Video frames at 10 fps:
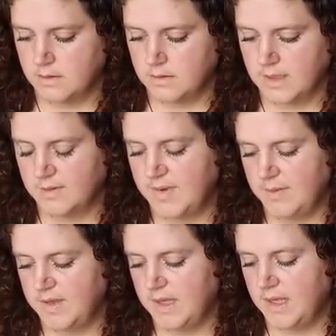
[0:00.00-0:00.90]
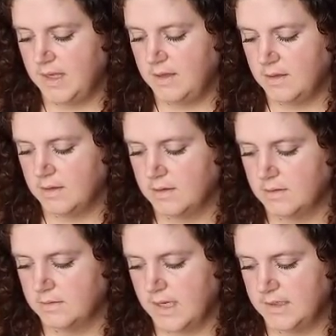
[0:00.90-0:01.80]
Like, maybe
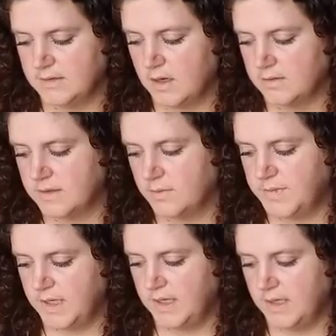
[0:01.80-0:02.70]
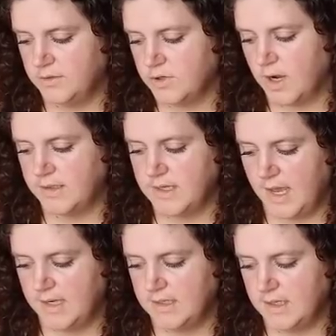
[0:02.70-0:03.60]
they saw something and tried to
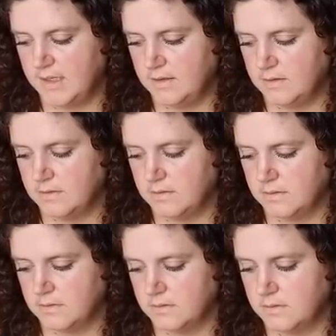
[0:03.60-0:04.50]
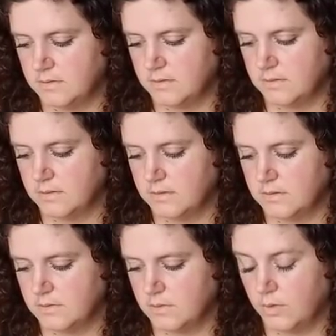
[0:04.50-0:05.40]
end it,
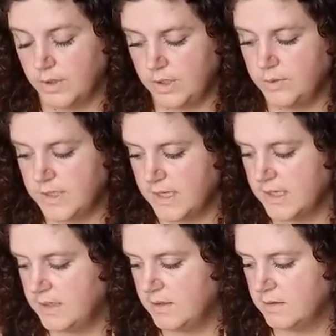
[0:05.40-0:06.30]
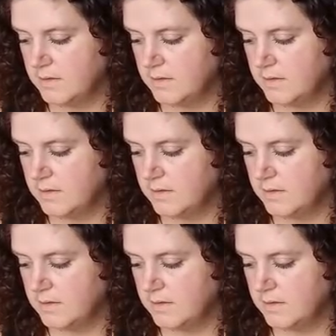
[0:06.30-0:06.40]
or you did.